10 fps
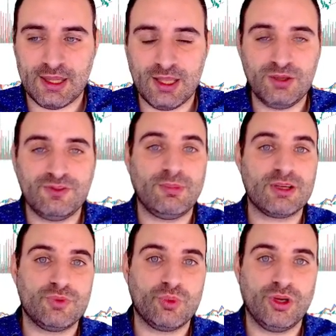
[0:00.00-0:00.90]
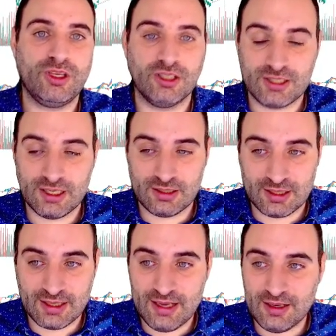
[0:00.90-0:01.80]
Thank you very much for working
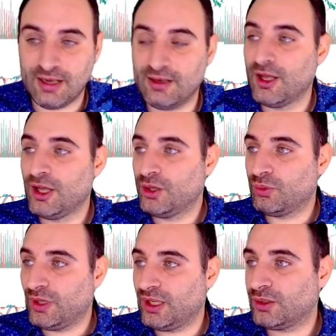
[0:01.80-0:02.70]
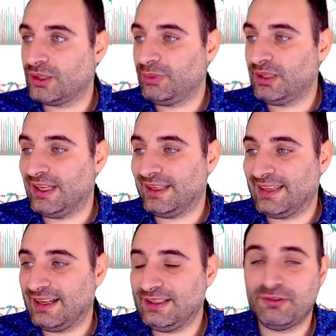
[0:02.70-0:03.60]
again, and we're gonna be
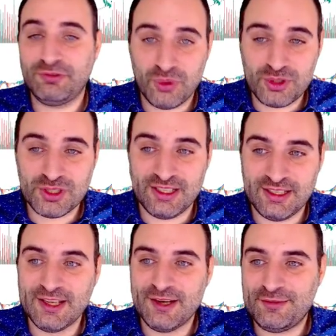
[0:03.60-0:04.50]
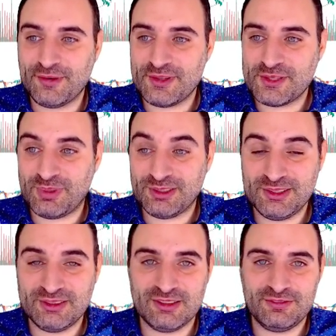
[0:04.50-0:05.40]
again here, unfortunately, for this
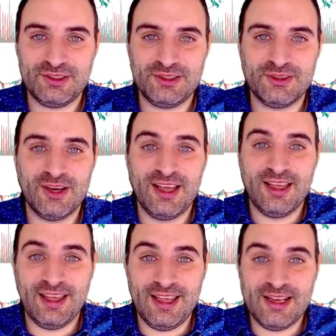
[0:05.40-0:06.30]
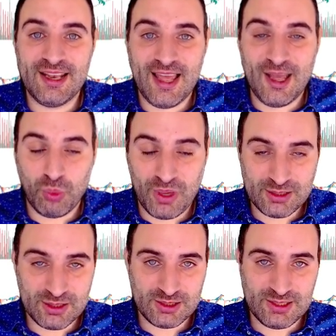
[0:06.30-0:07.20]
particular video in a
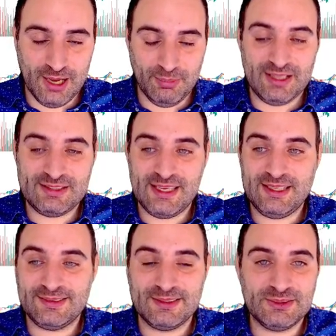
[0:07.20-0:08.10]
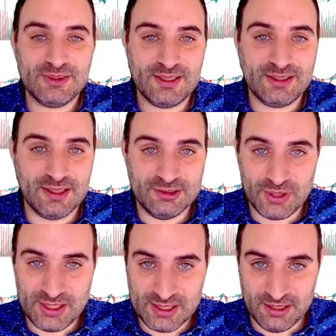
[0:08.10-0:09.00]
week's time. Take care until then and
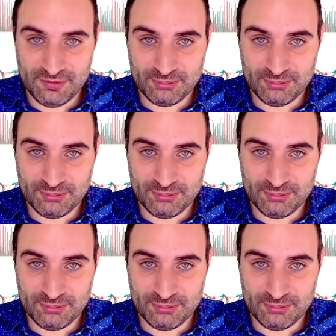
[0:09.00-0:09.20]
trade safe.